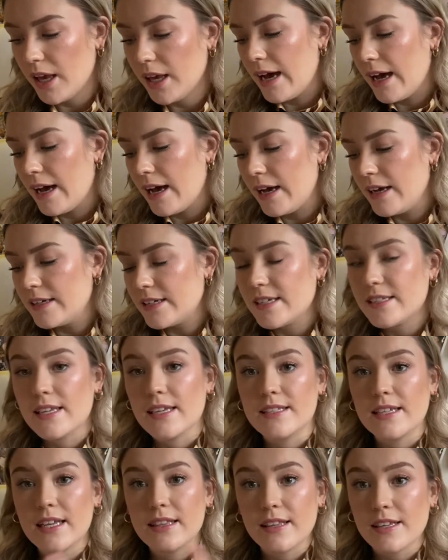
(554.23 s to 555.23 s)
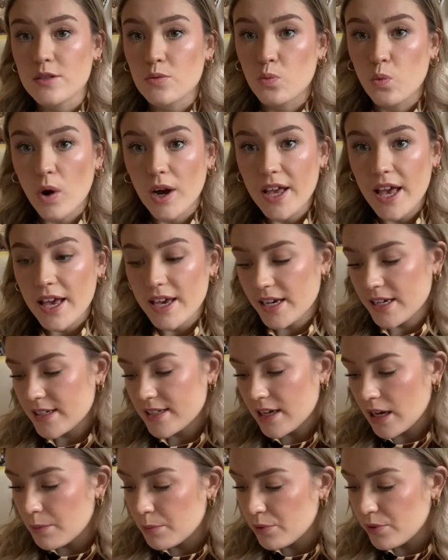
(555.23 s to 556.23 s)
And it says, in this YA
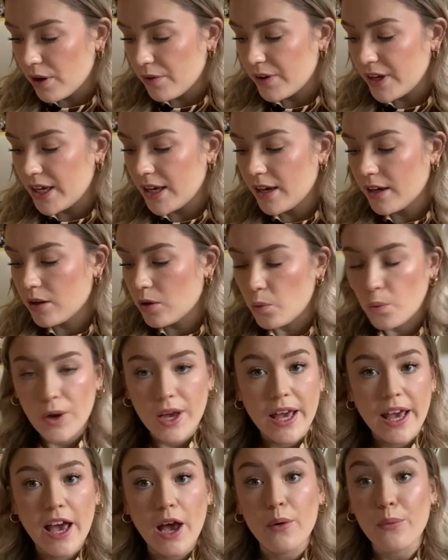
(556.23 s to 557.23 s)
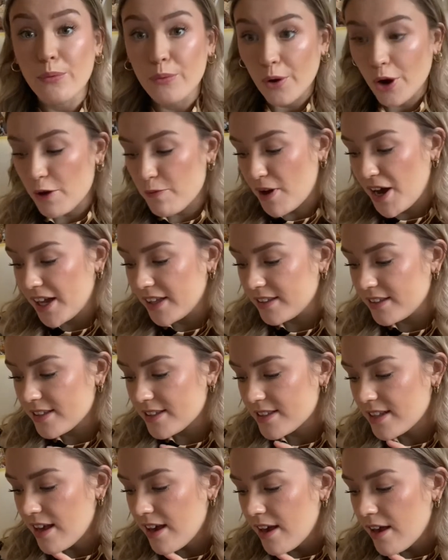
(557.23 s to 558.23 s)
contemporary queer
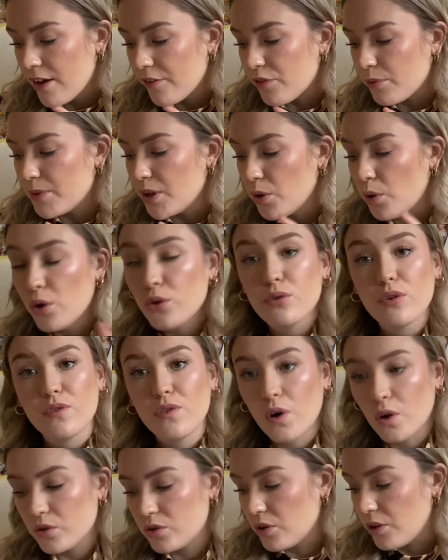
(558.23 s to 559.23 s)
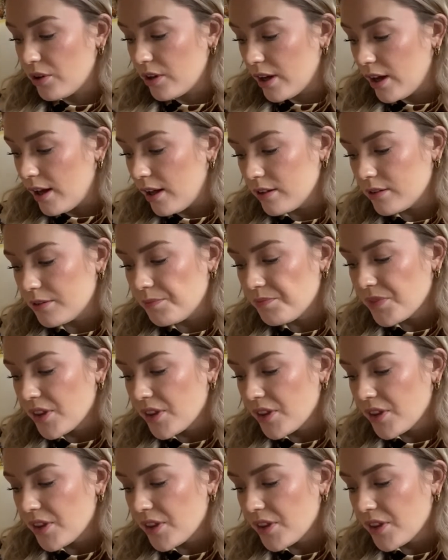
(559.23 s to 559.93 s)
romance from the author of Hot Dog Girl,